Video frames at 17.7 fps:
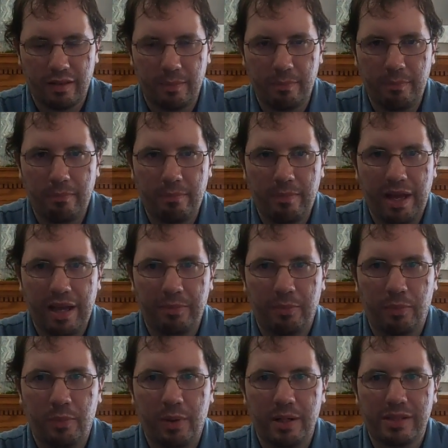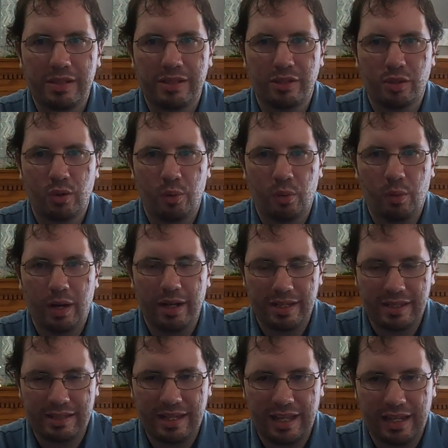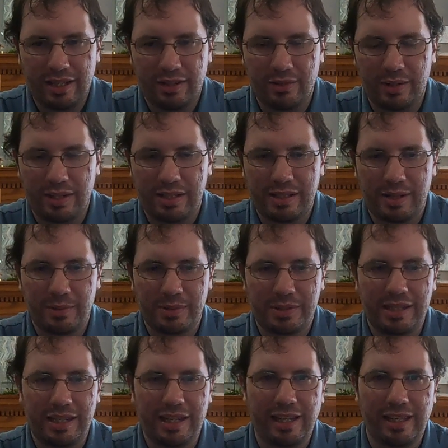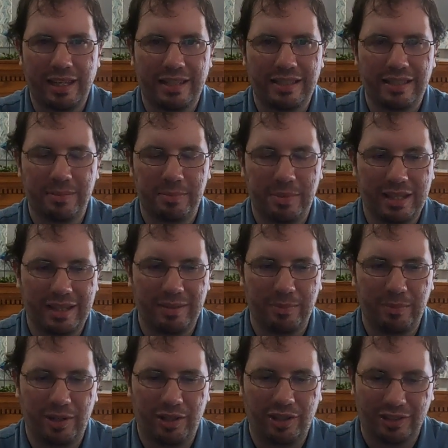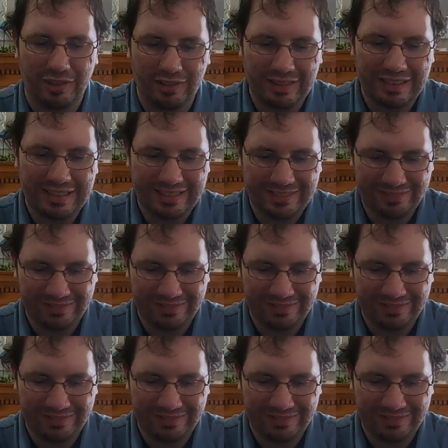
the map wasn't quite as accurate as I was needing it to be at the mall.